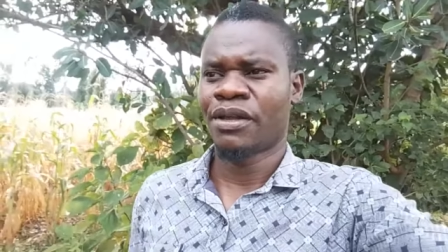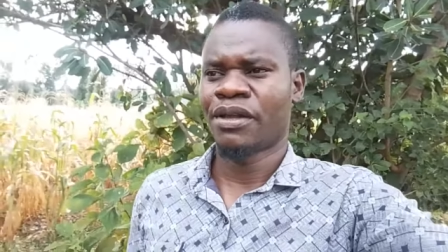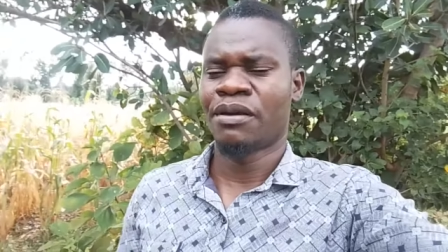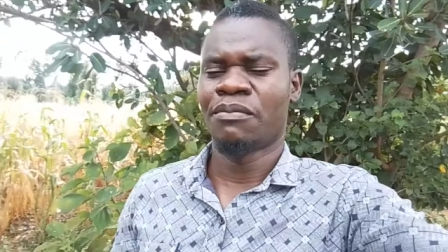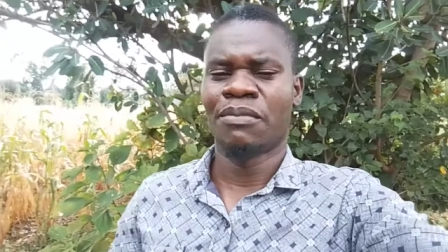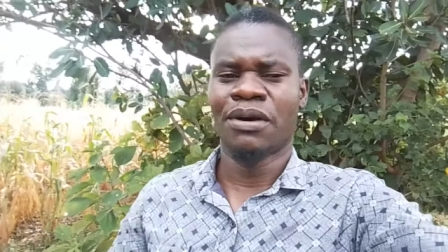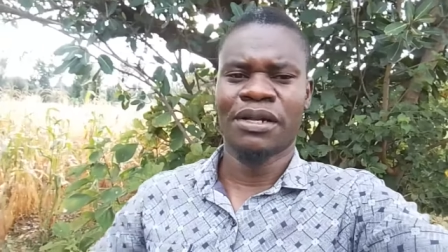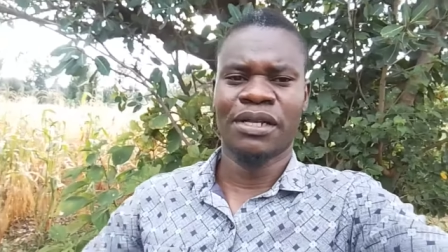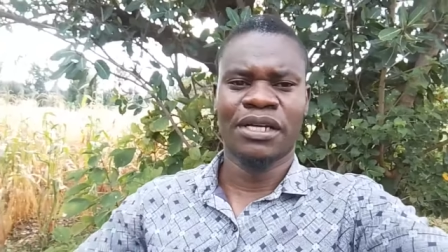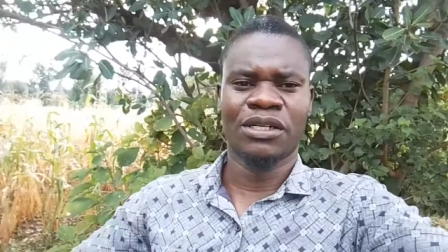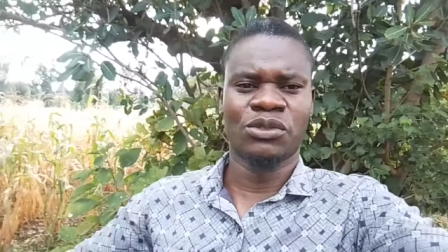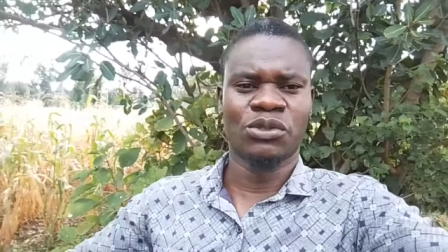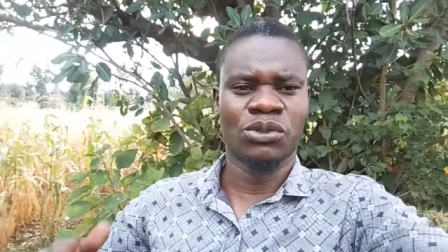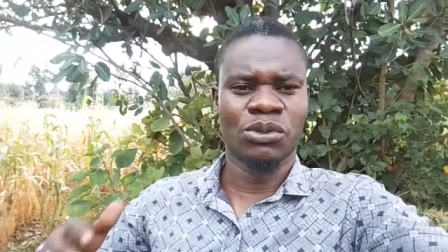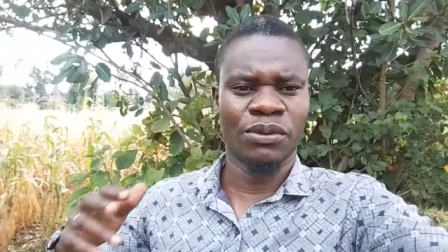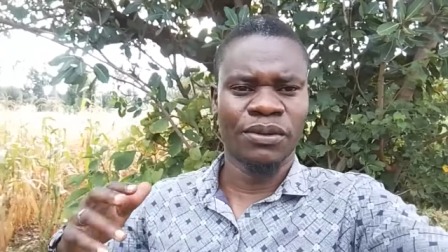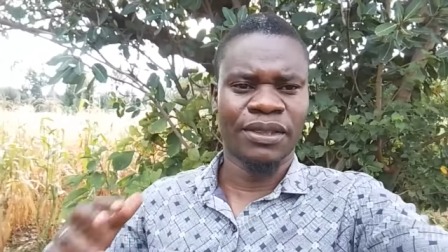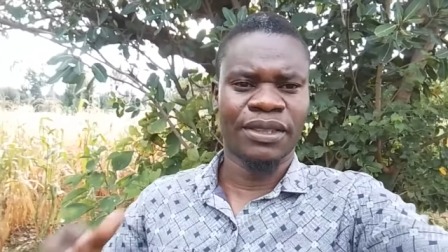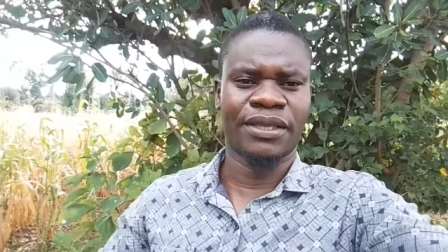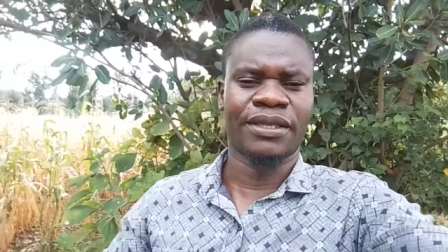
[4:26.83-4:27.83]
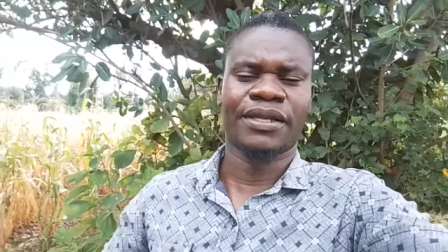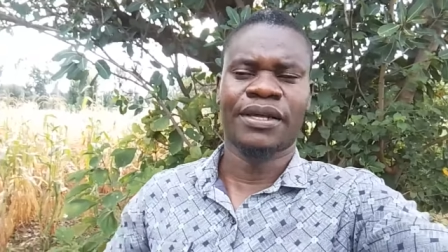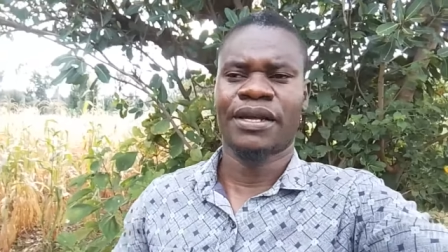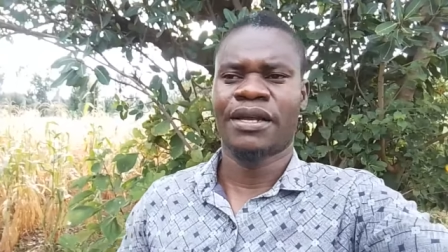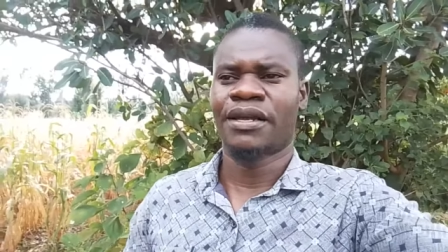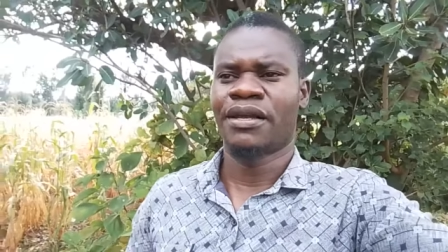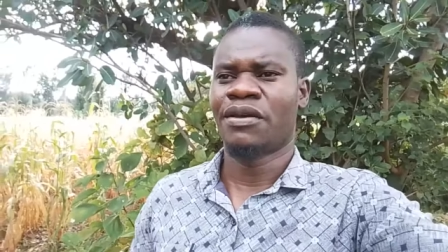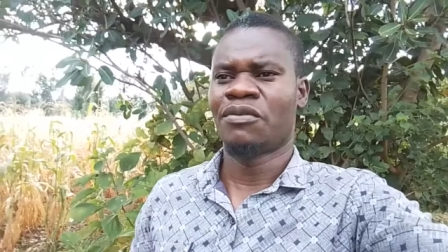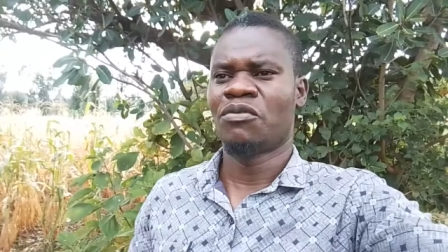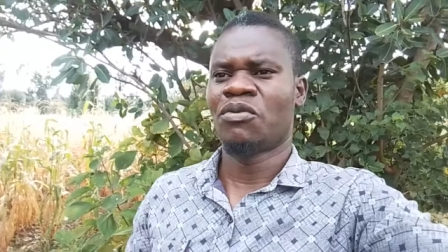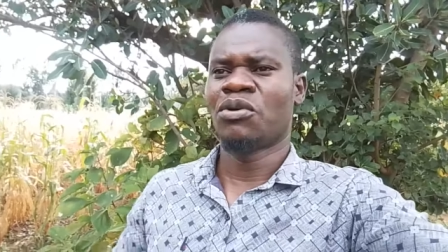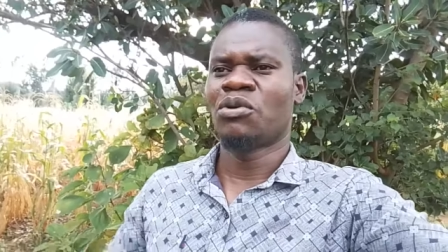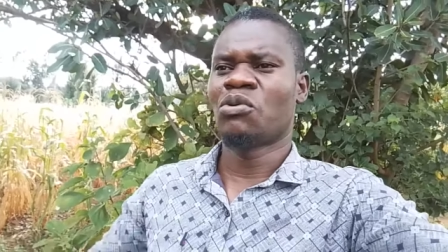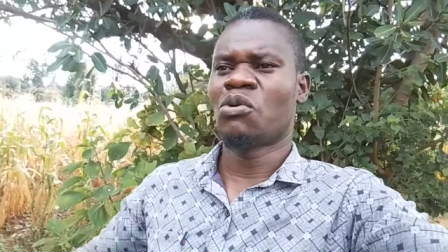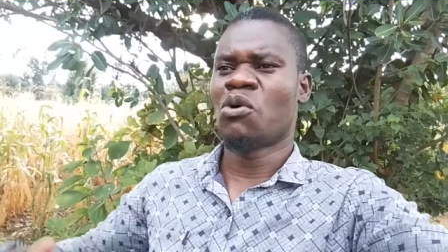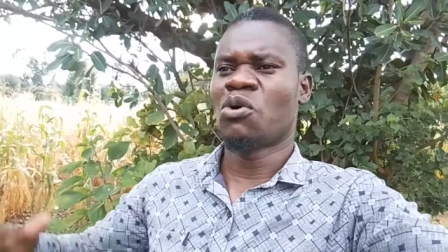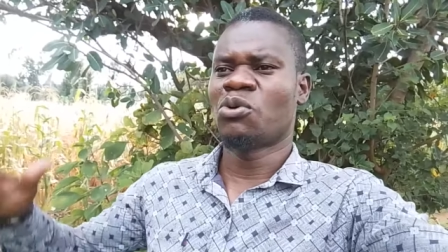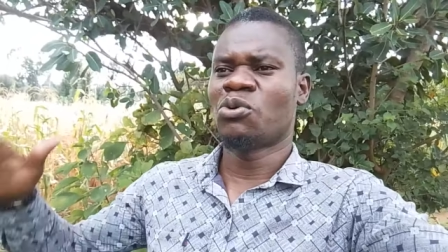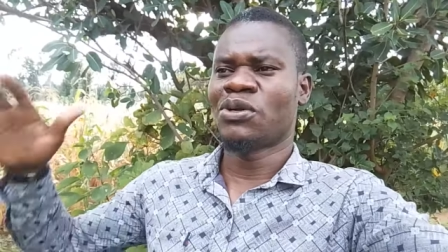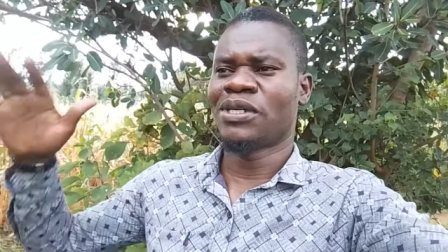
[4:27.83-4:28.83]
But the truth will
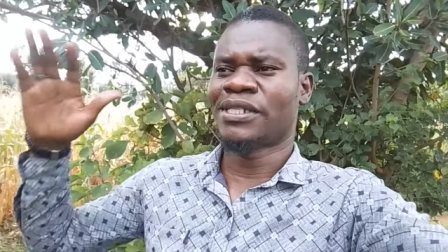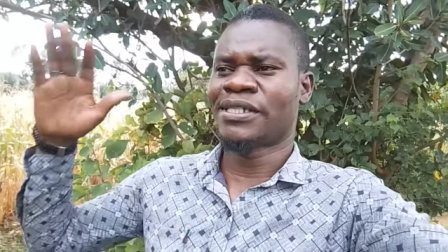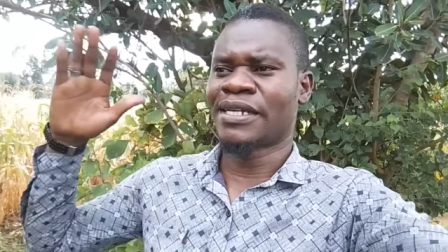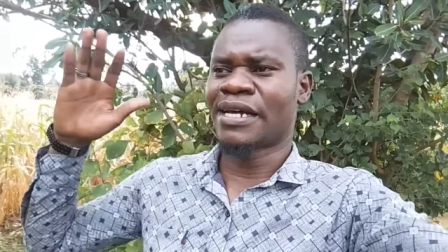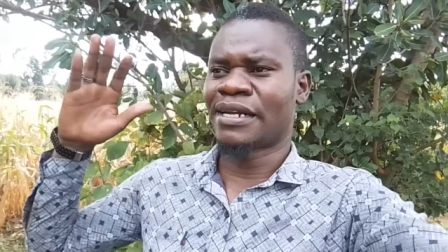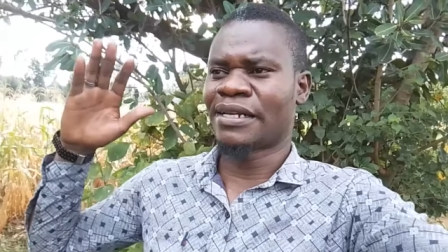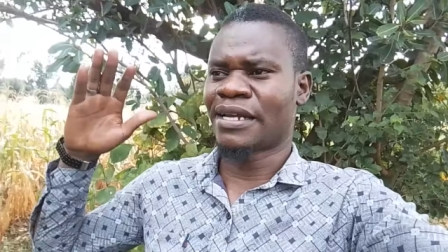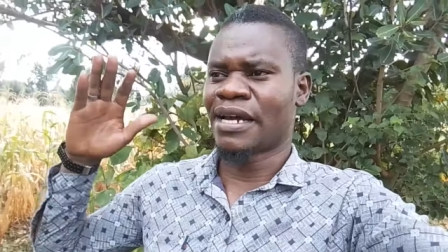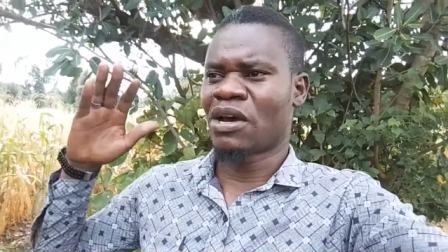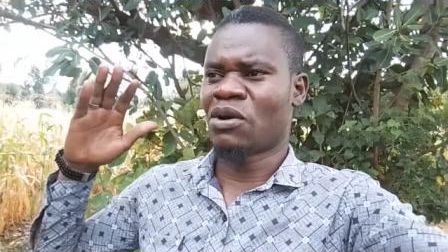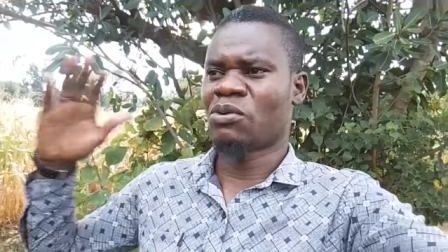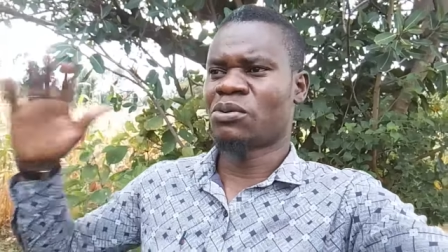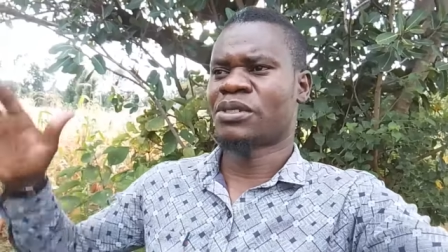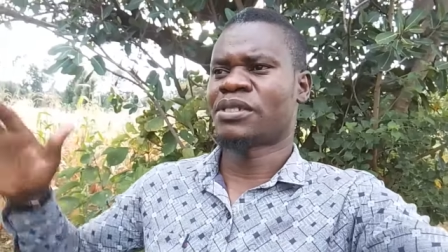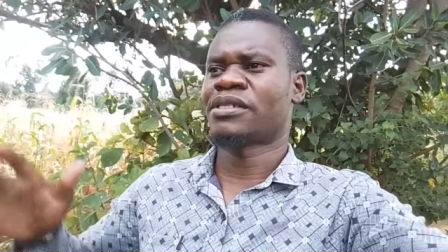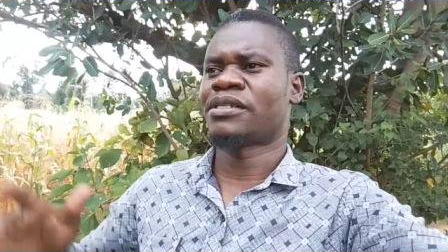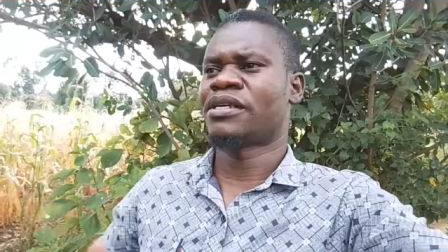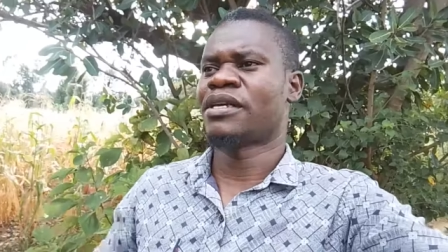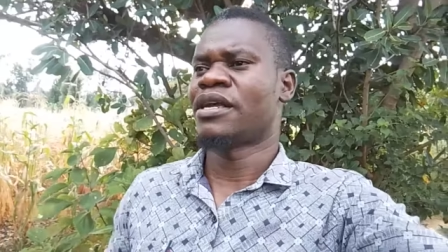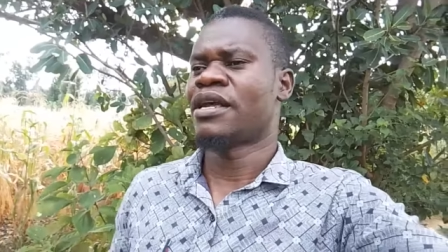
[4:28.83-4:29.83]
always stand out.